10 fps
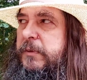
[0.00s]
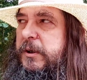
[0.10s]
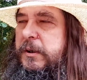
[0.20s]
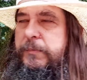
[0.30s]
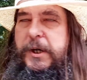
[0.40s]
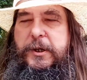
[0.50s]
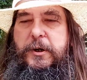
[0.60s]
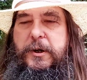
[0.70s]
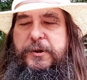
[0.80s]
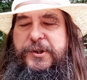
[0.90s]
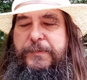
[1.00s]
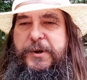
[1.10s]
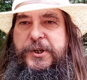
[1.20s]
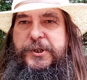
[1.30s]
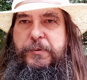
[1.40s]
Oh my God,
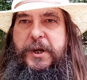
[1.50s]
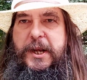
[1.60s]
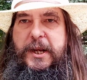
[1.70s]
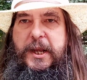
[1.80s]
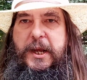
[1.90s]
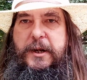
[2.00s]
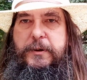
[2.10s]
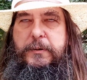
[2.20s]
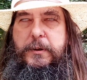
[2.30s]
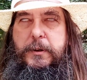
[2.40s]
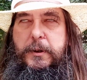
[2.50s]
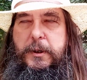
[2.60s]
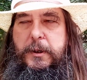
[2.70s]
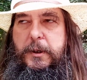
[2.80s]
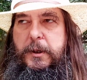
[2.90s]
somebody's shooting again.
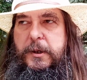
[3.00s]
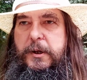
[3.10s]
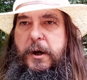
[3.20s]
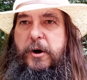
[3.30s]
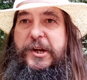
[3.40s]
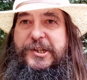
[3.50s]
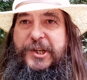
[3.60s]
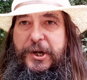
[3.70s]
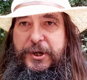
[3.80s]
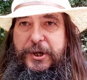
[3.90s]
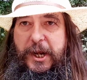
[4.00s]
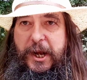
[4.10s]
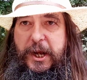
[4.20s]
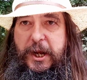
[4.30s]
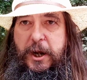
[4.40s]
On a
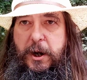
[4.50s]
Sunday.